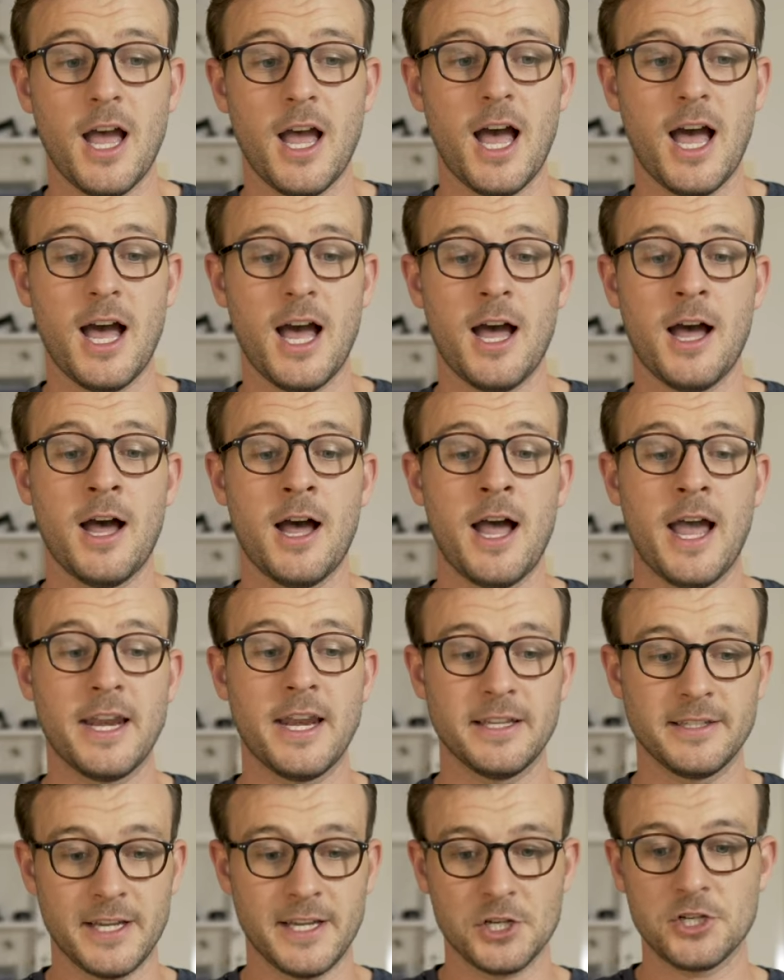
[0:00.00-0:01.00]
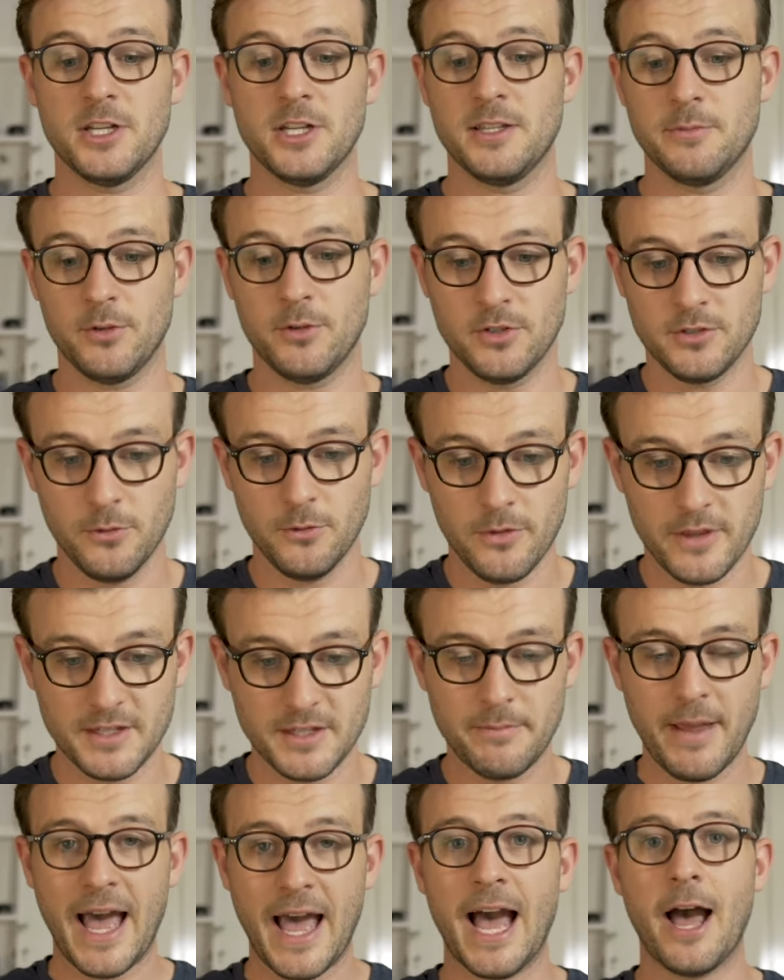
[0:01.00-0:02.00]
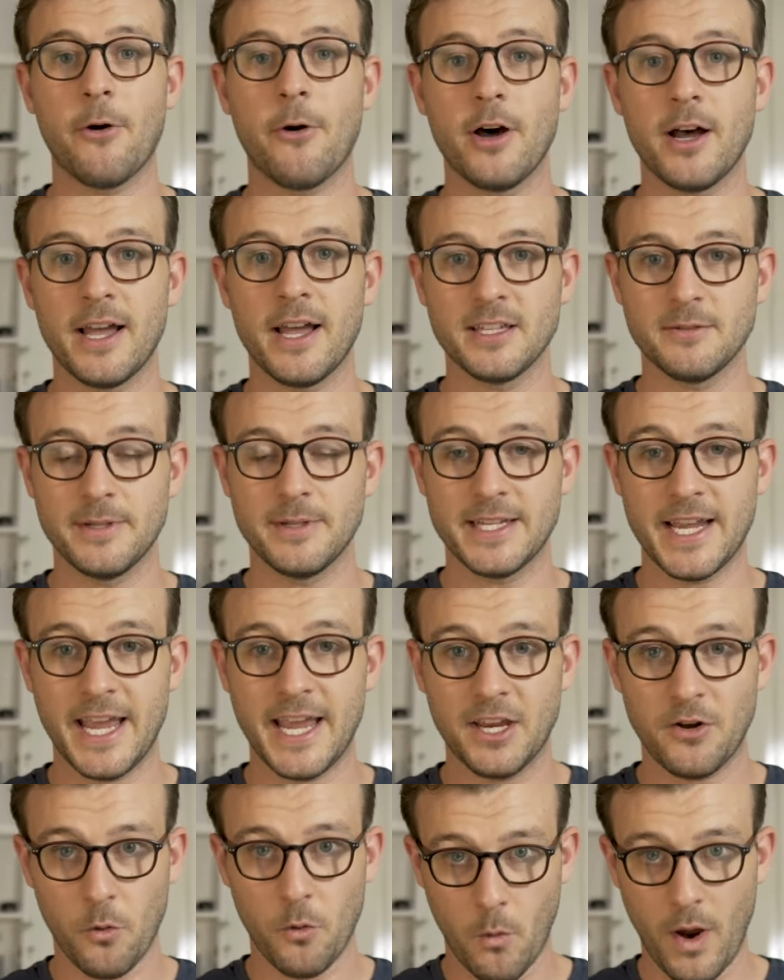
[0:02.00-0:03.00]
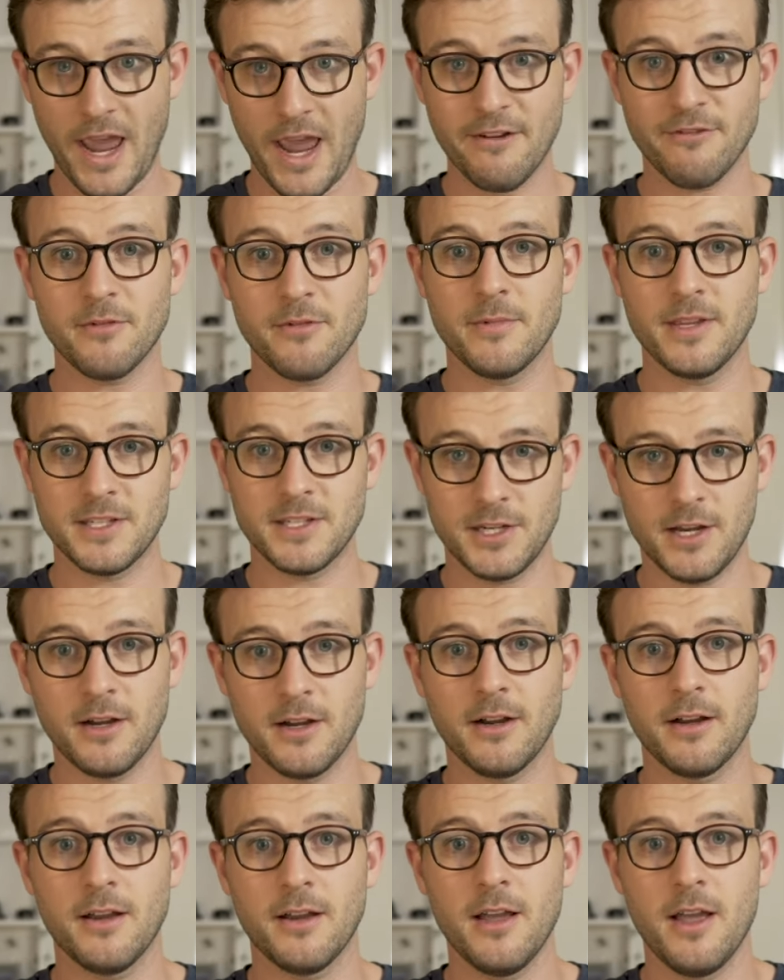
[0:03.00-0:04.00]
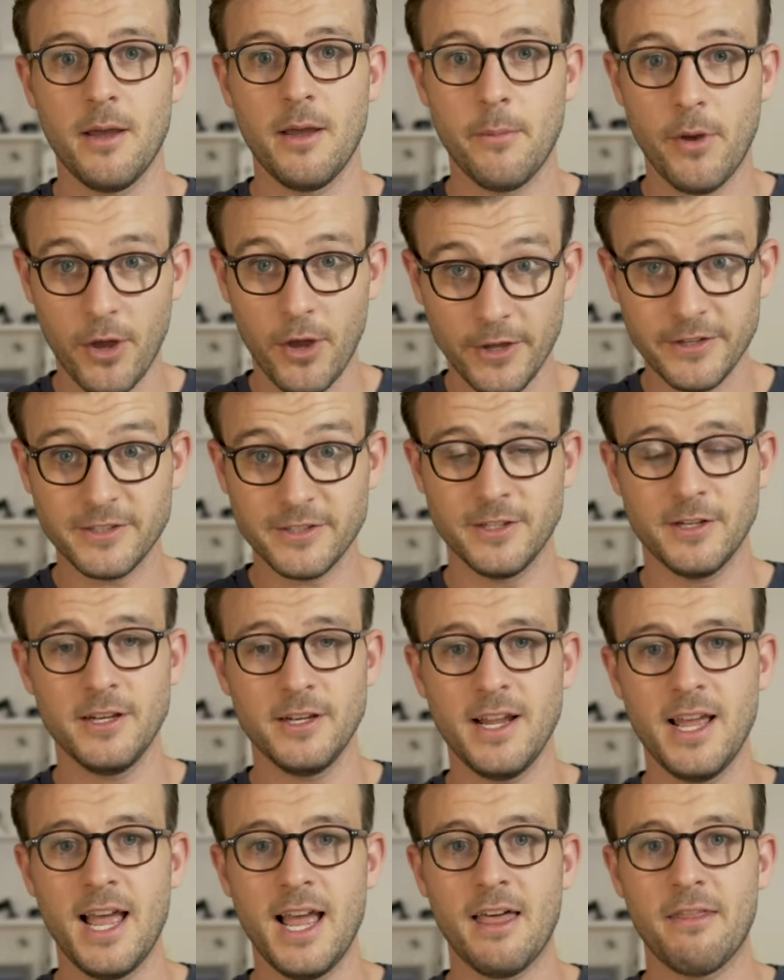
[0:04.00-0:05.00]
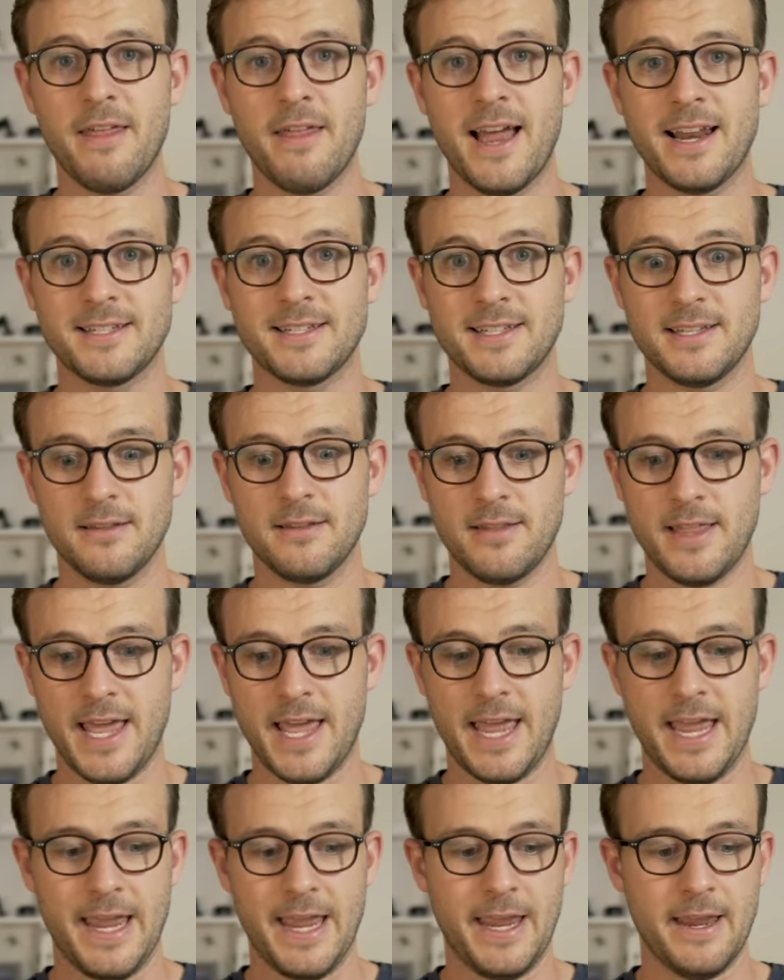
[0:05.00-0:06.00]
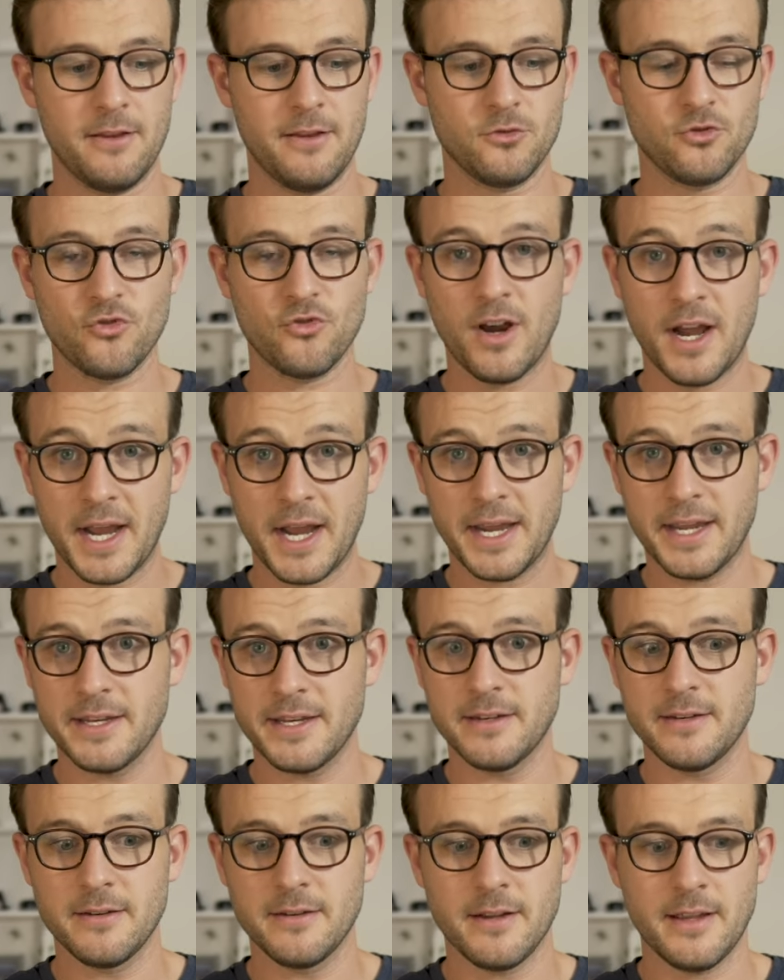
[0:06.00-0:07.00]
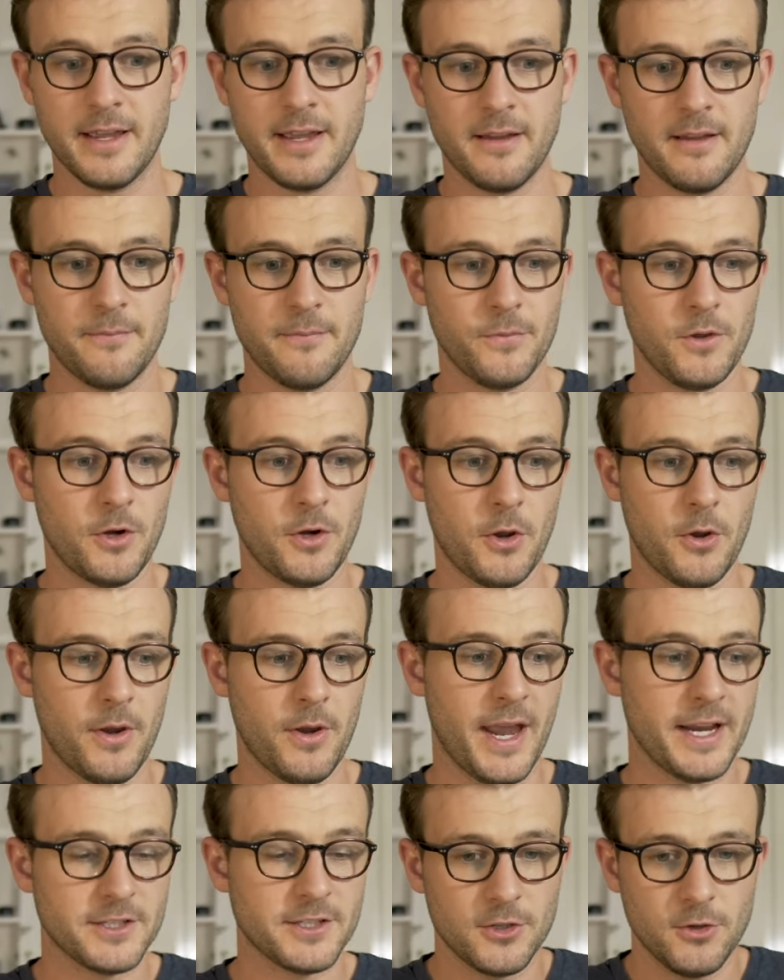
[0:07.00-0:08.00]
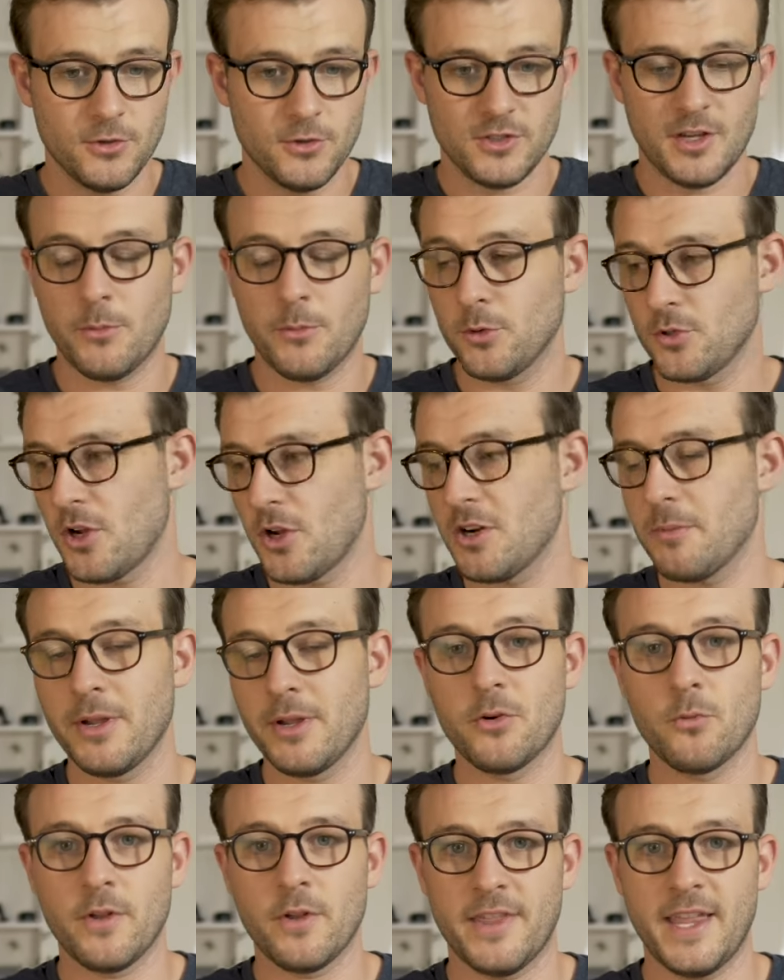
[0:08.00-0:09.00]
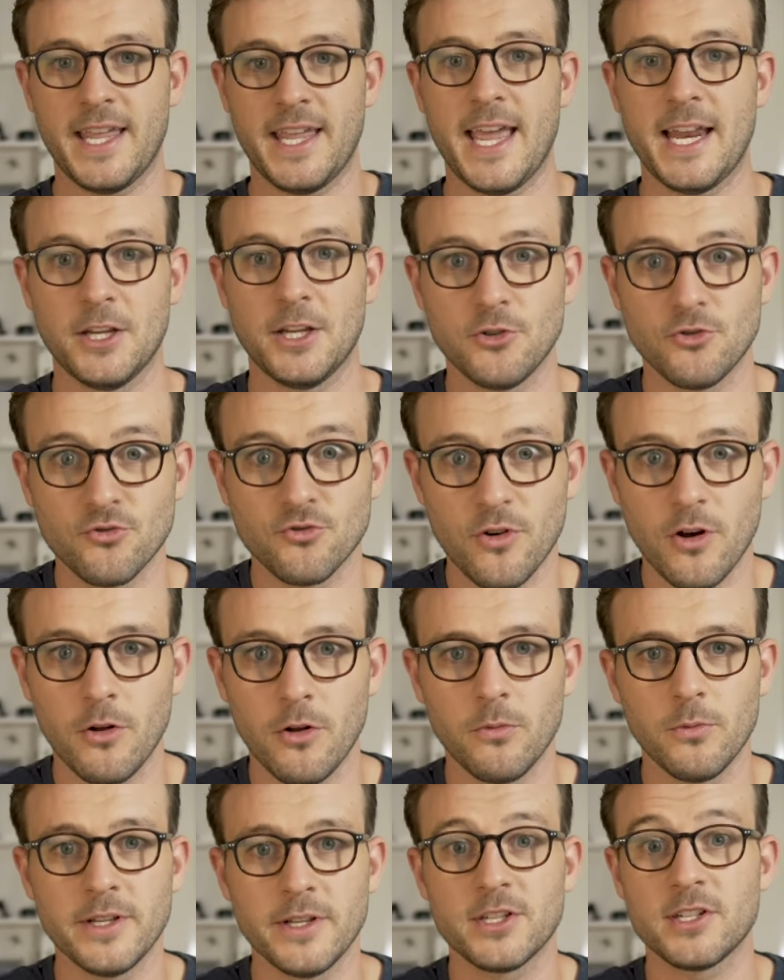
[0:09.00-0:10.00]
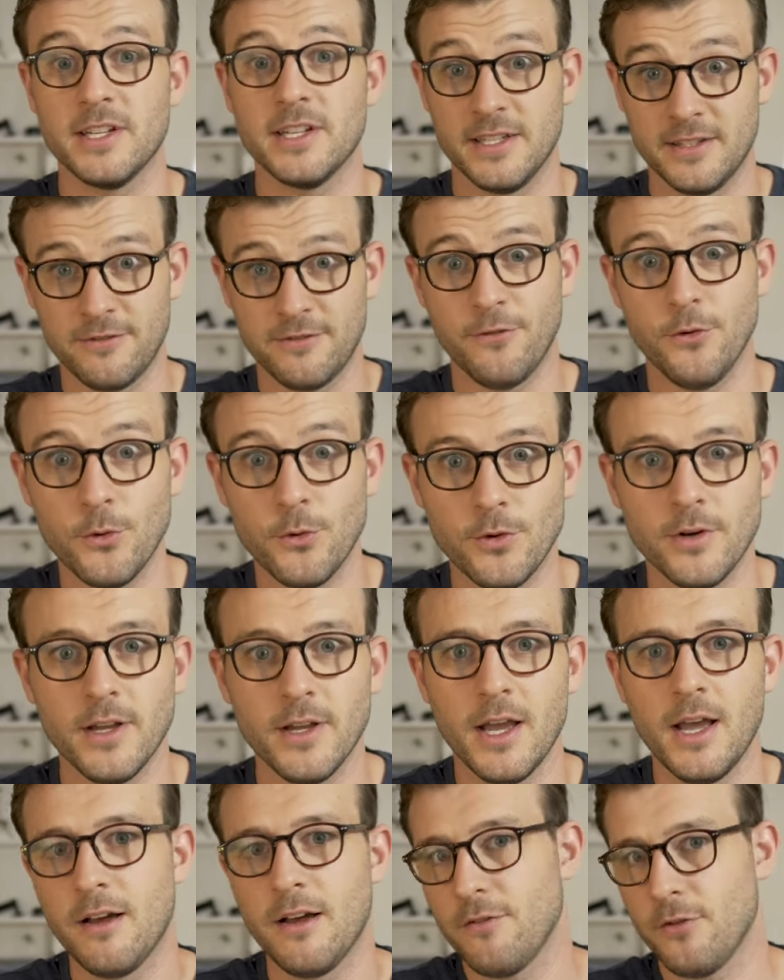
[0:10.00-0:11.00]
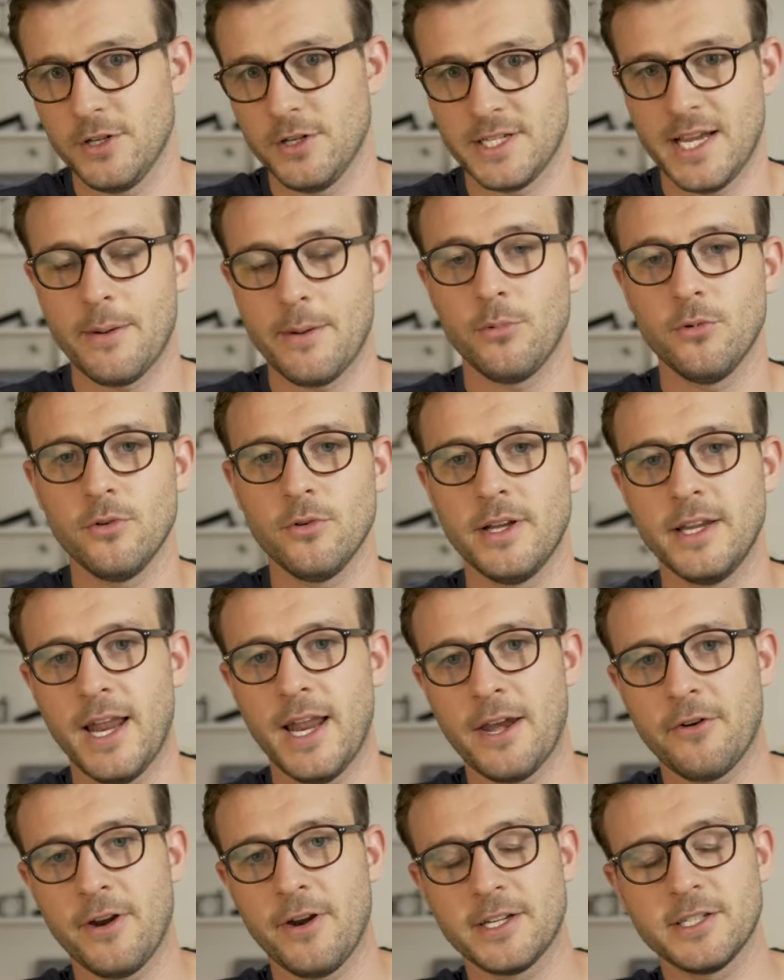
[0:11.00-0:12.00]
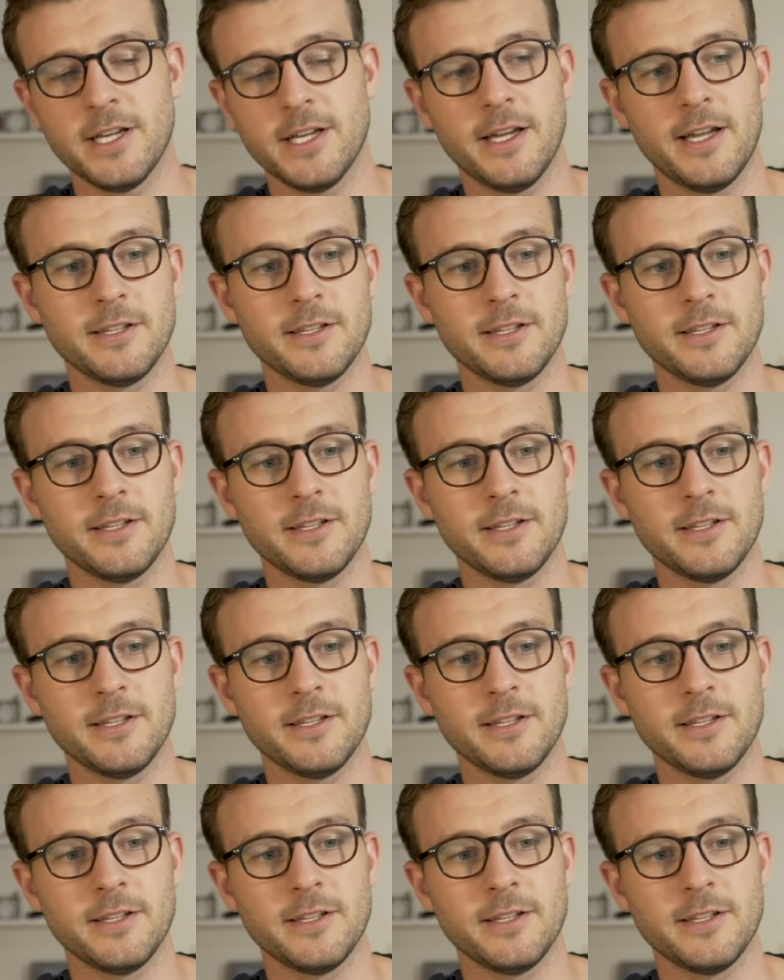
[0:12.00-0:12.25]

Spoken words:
And essentially it's because all this power has been taken away from this young person that they try and, you know, execute some autonomy on what they can control, which is food, for example, in anorexia.